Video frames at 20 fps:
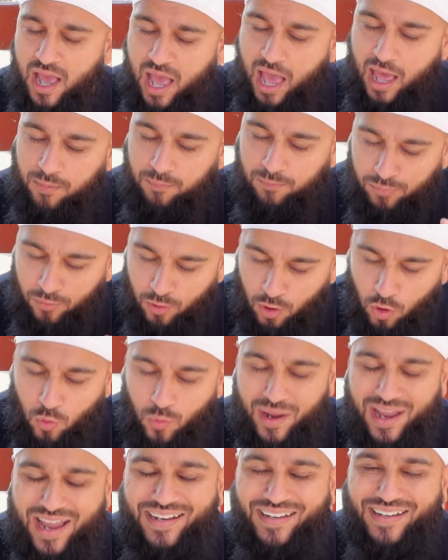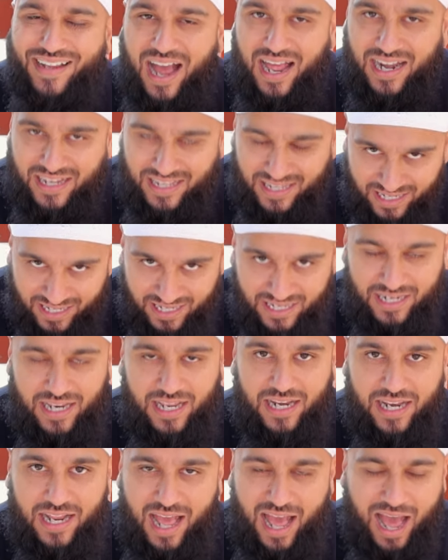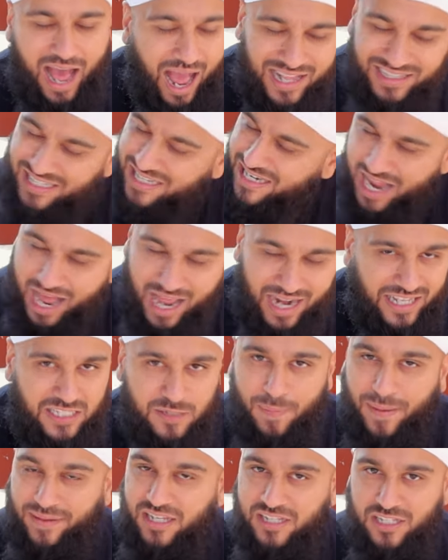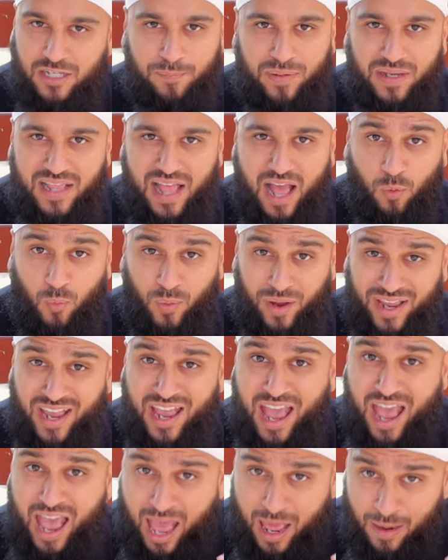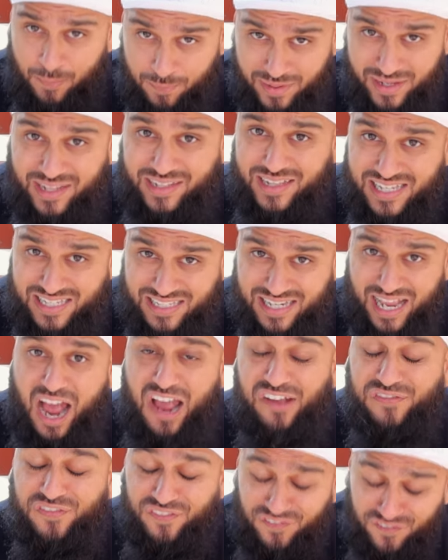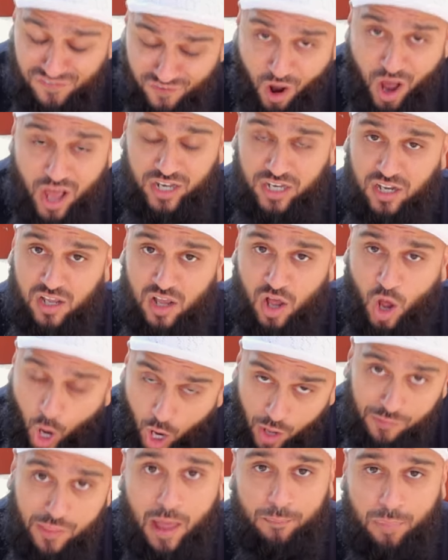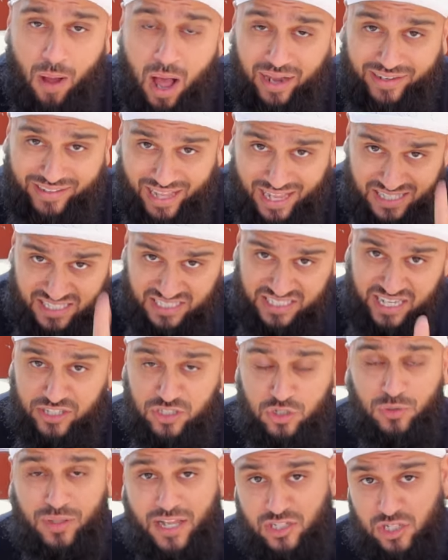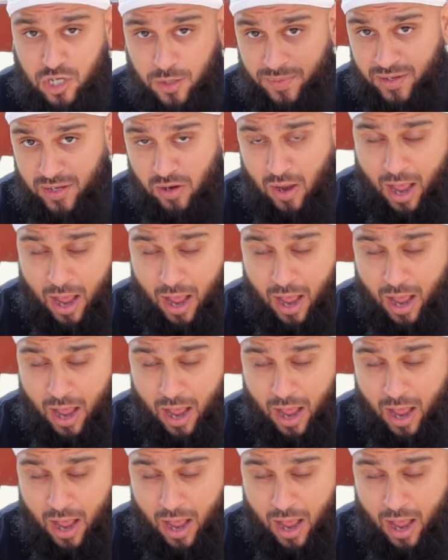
and bro it got heated i did not expect it to be that way and me and this guy fought on that podcast stay tuned that's going to be